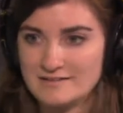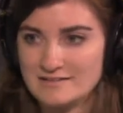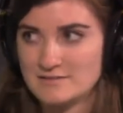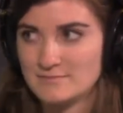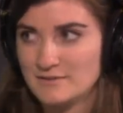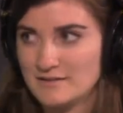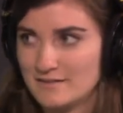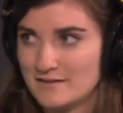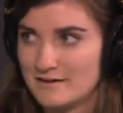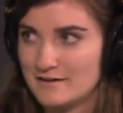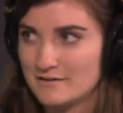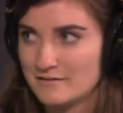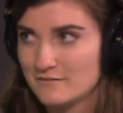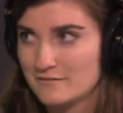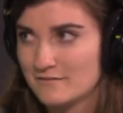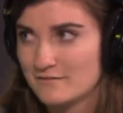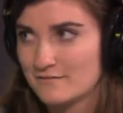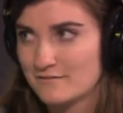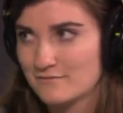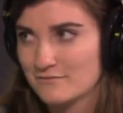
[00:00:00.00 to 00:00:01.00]
to be like,
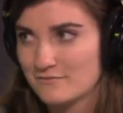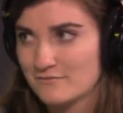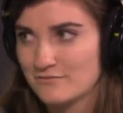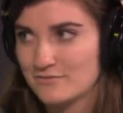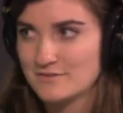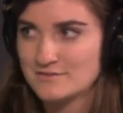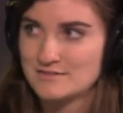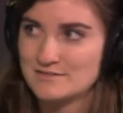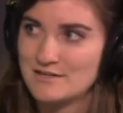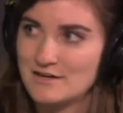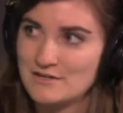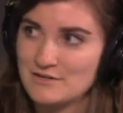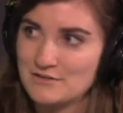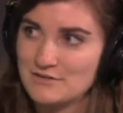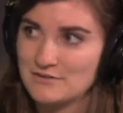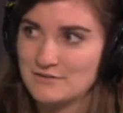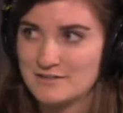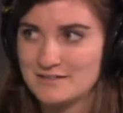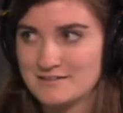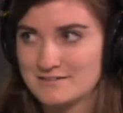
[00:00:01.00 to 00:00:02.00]
"This is how you
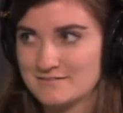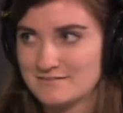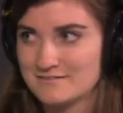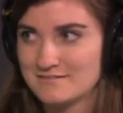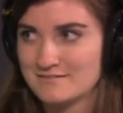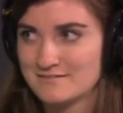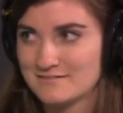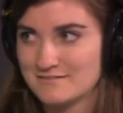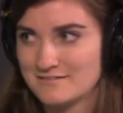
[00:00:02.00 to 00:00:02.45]
do it," right?